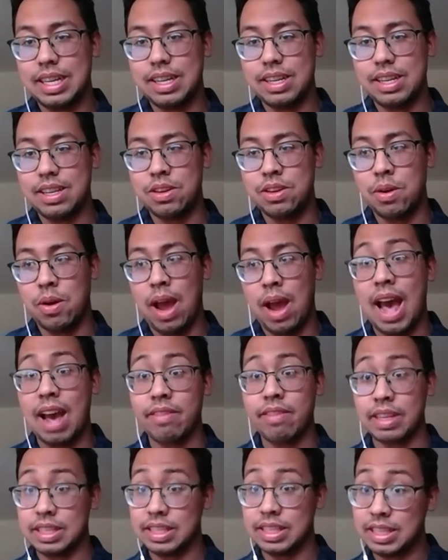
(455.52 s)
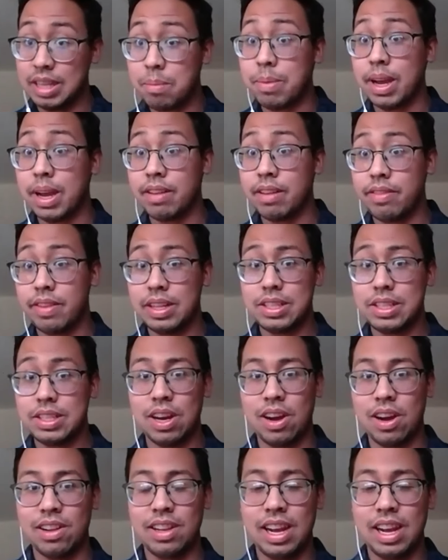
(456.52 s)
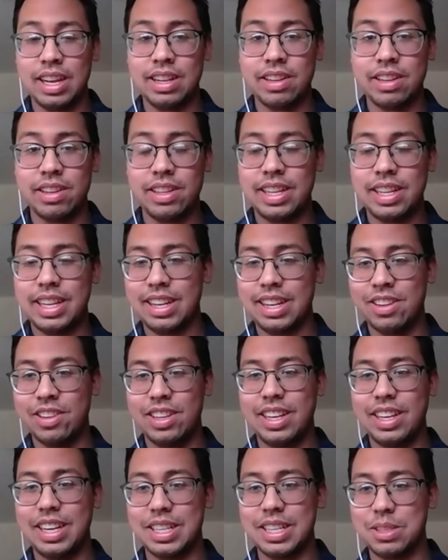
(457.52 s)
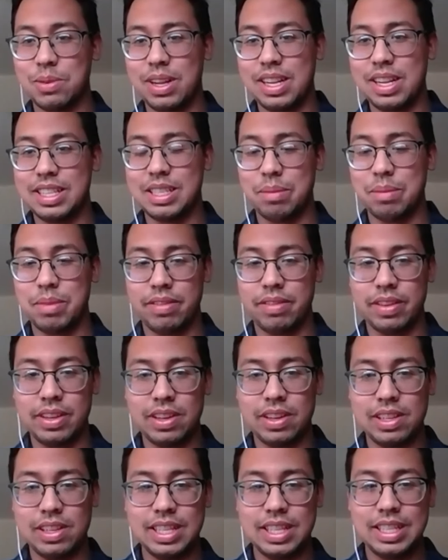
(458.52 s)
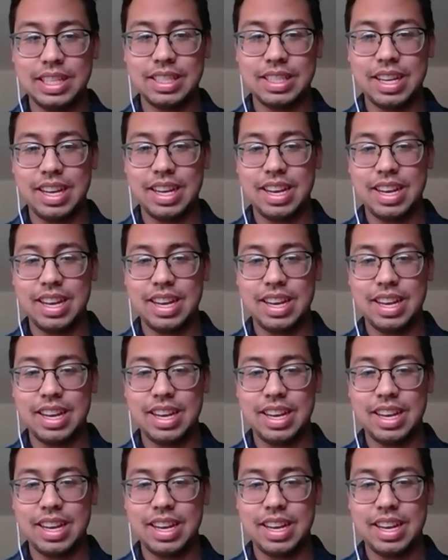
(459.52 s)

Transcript: you know, having some benefits to online learning as well as some difficulties.